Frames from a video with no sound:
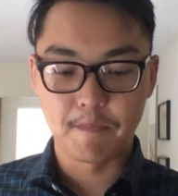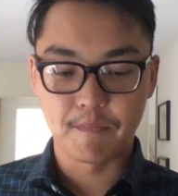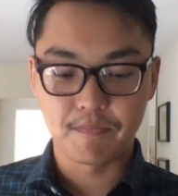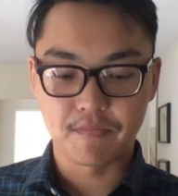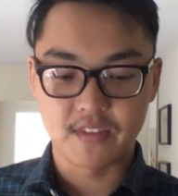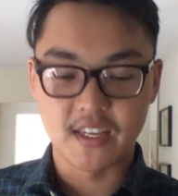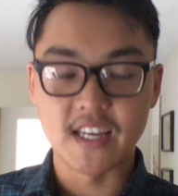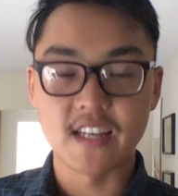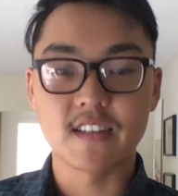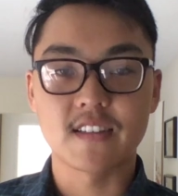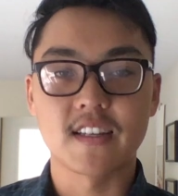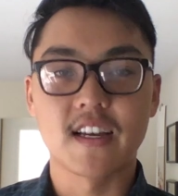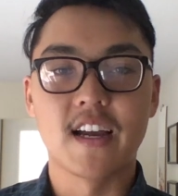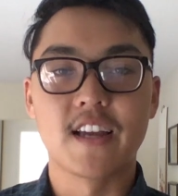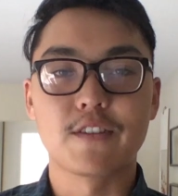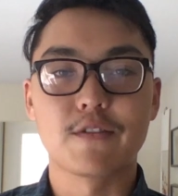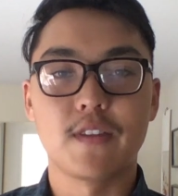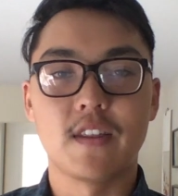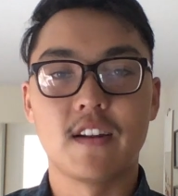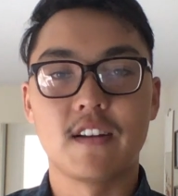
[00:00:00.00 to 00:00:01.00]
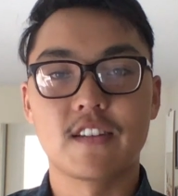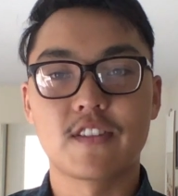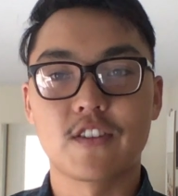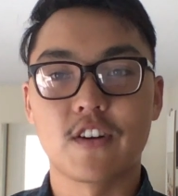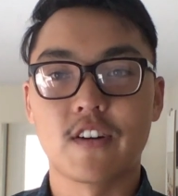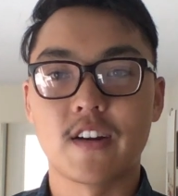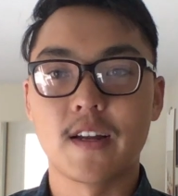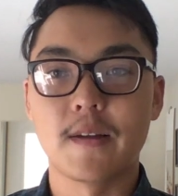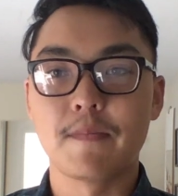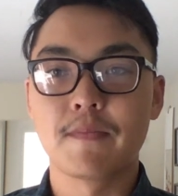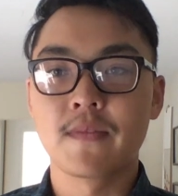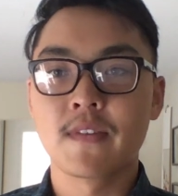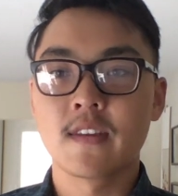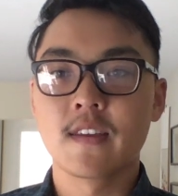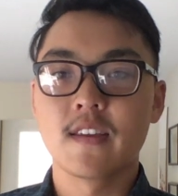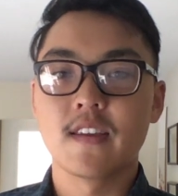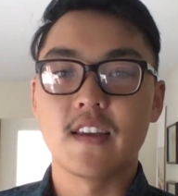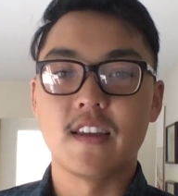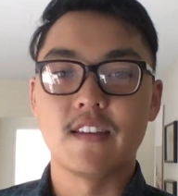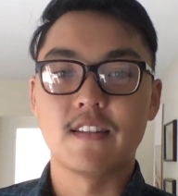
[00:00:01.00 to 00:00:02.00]
data science within a startup
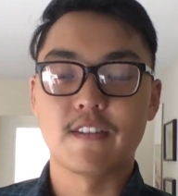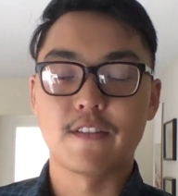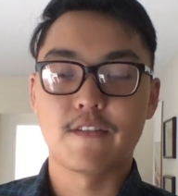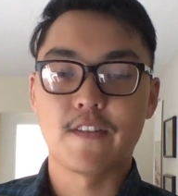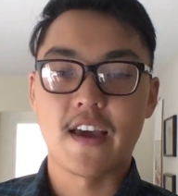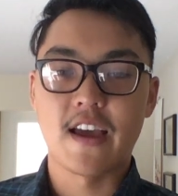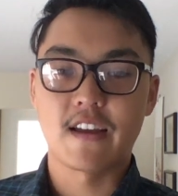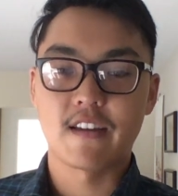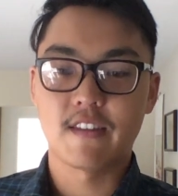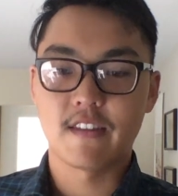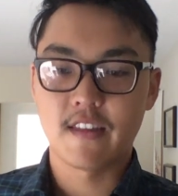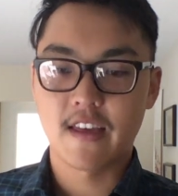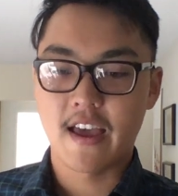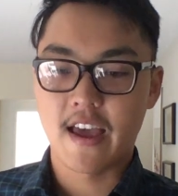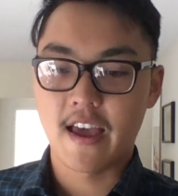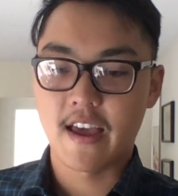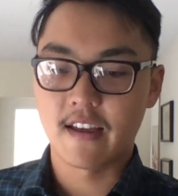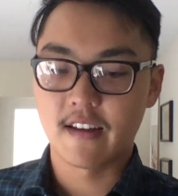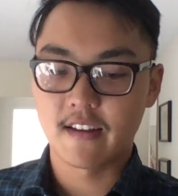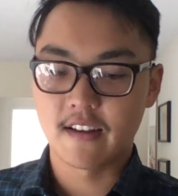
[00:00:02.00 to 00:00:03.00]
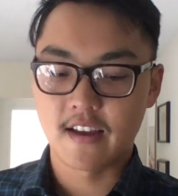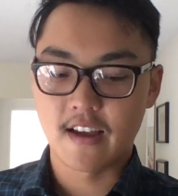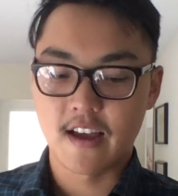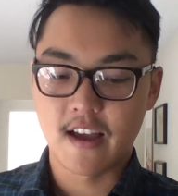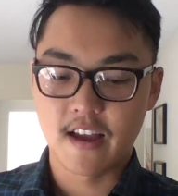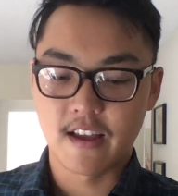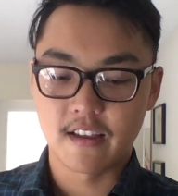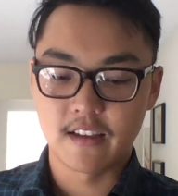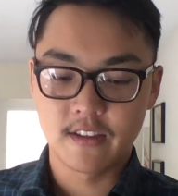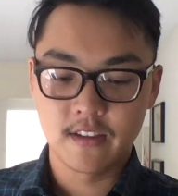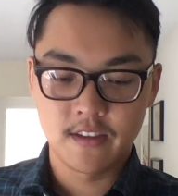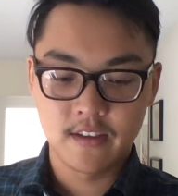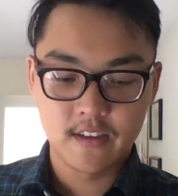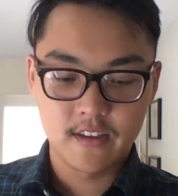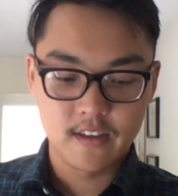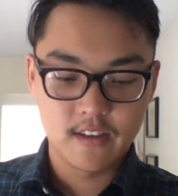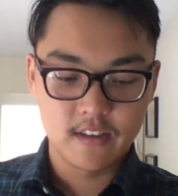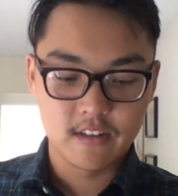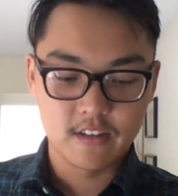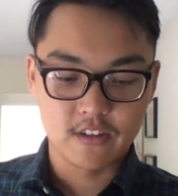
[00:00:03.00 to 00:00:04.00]
is the fact that
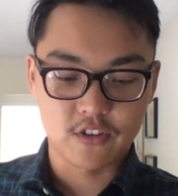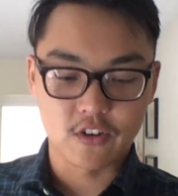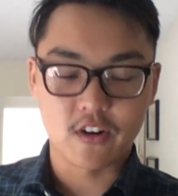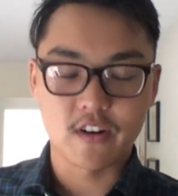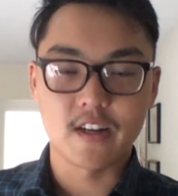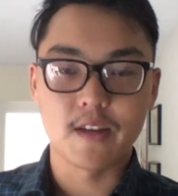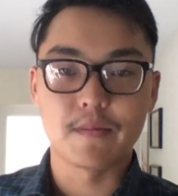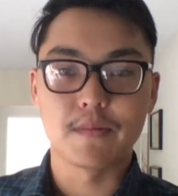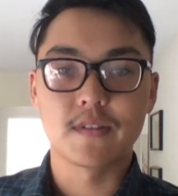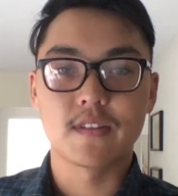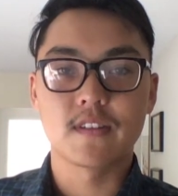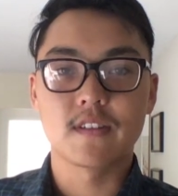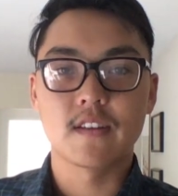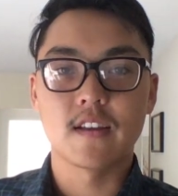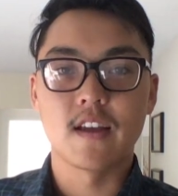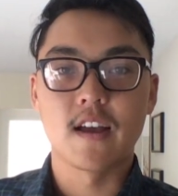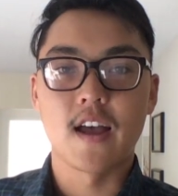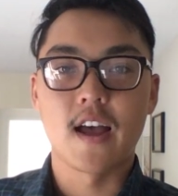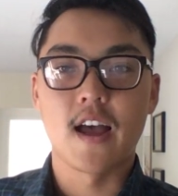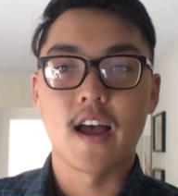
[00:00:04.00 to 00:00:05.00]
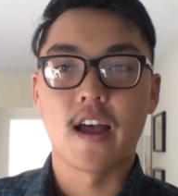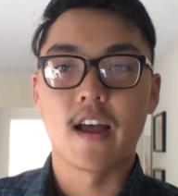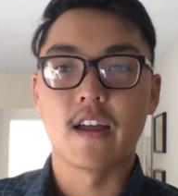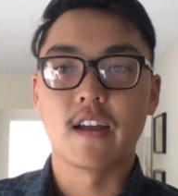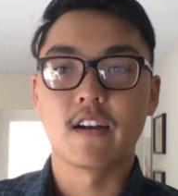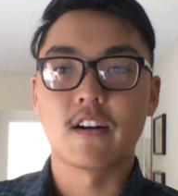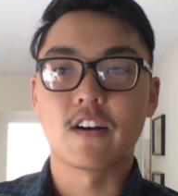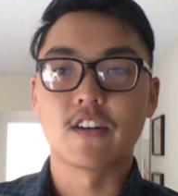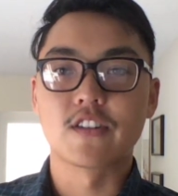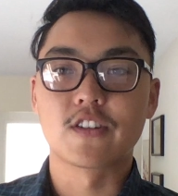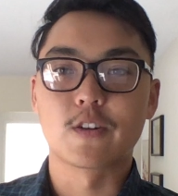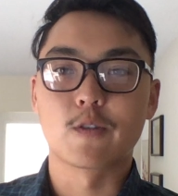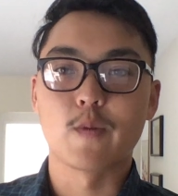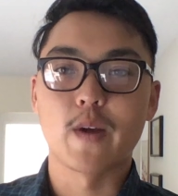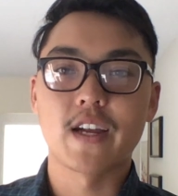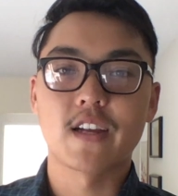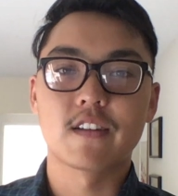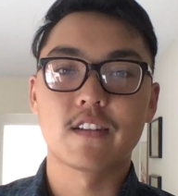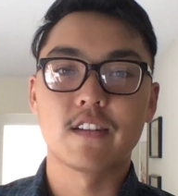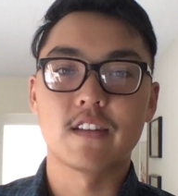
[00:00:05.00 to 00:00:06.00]
startups are
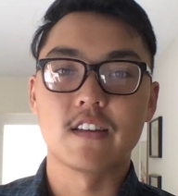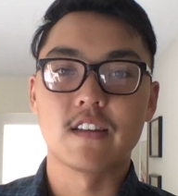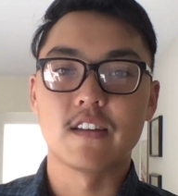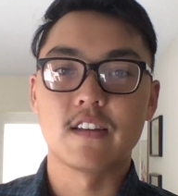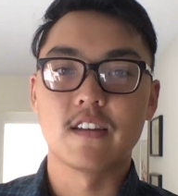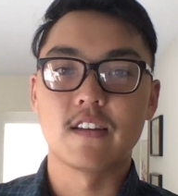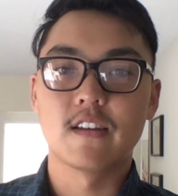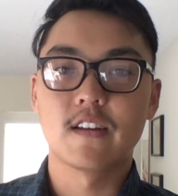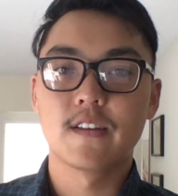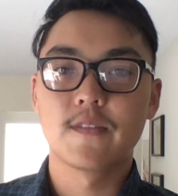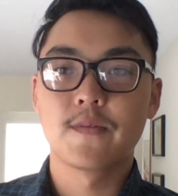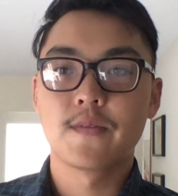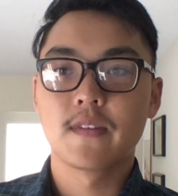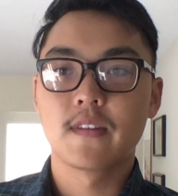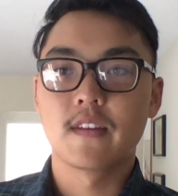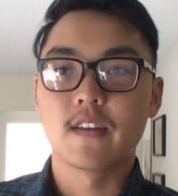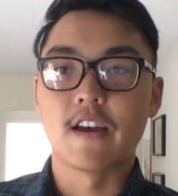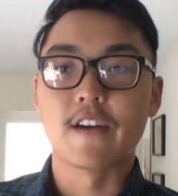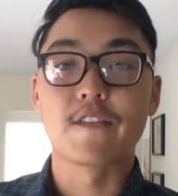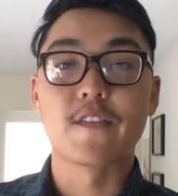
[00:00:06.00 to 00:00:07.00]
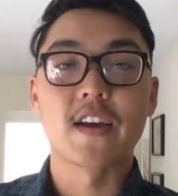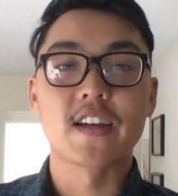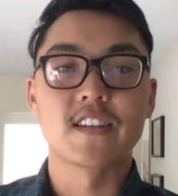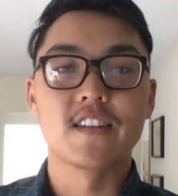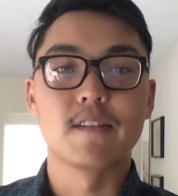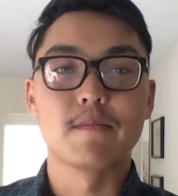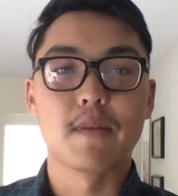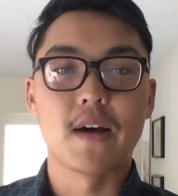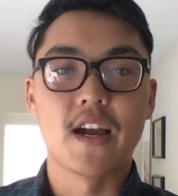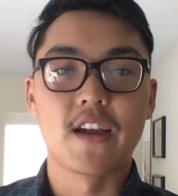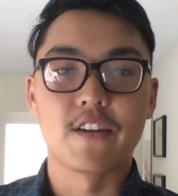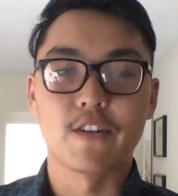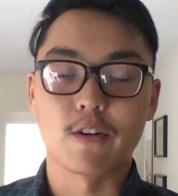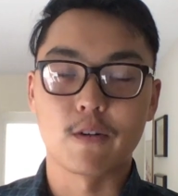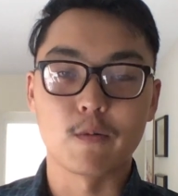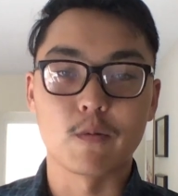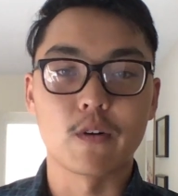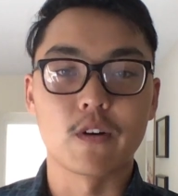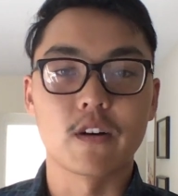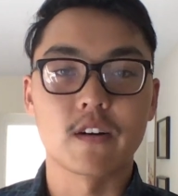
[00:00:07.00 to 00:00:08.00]
directly affected by your
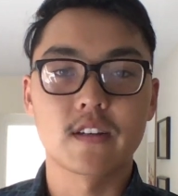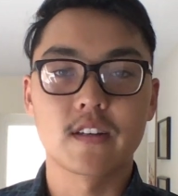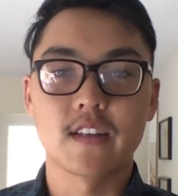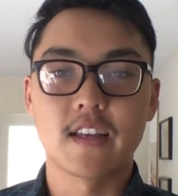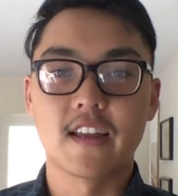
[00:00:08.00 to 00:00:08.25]
work.